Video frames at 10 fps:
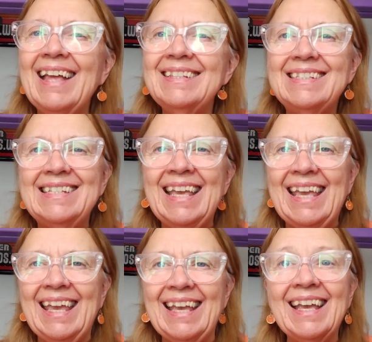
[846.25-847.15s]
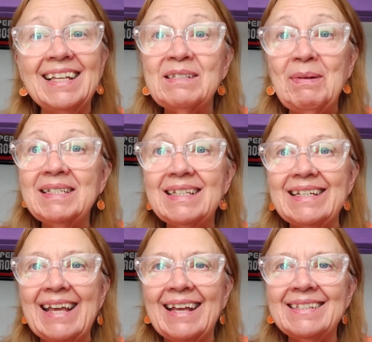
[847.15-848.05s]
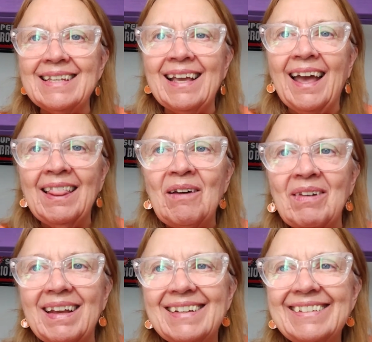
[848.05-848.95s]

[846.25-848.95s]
and singing, especially dancing. I love it.